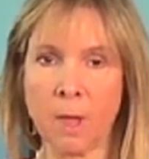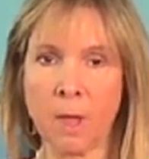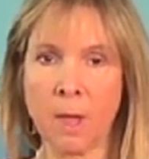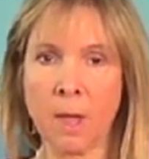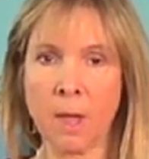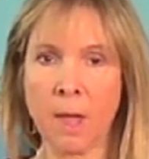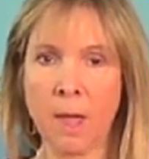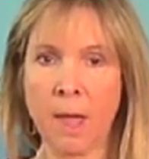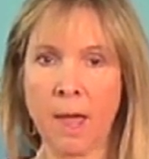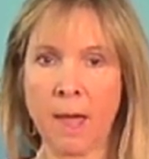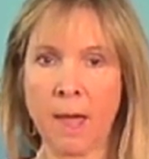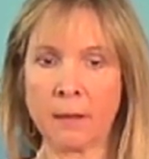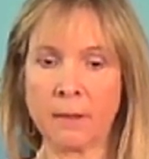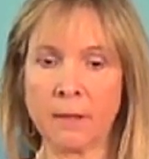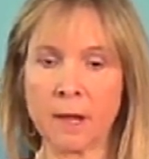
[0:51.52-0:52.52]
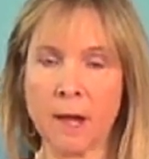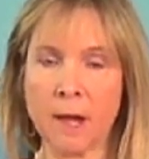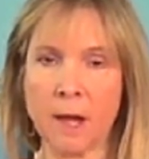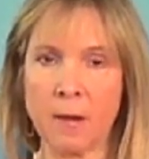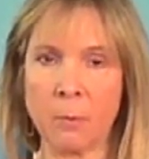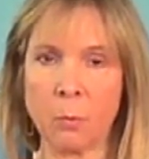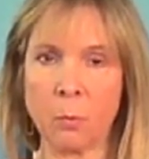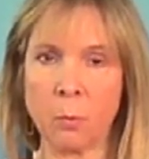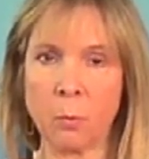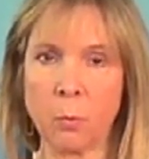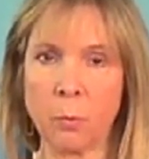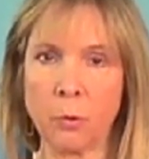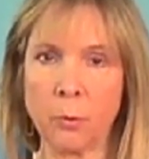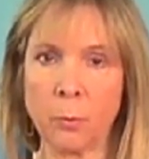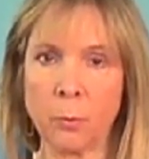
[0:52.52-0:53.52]
And the
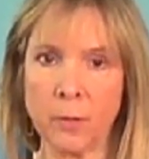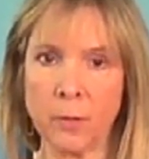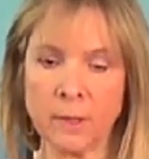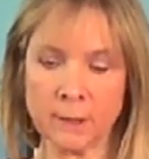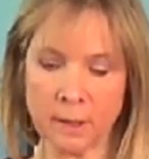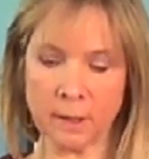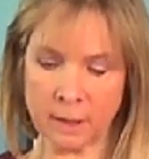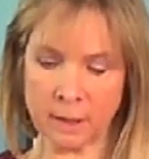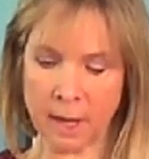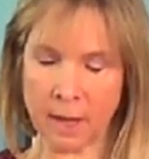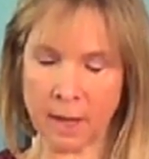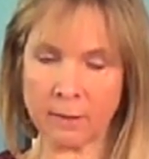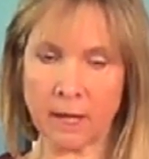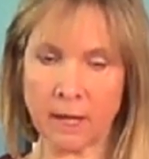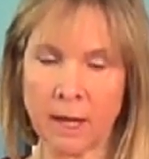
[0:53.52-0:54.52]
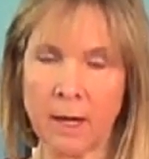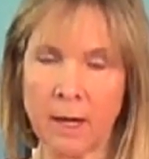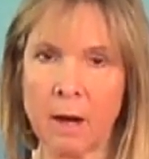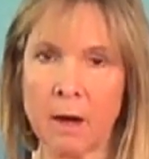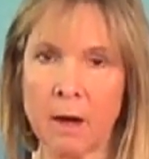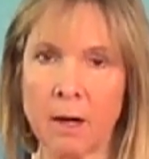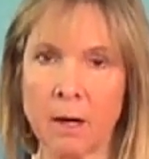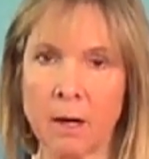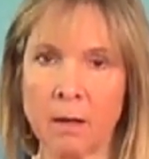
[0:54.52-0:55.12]
reason that they are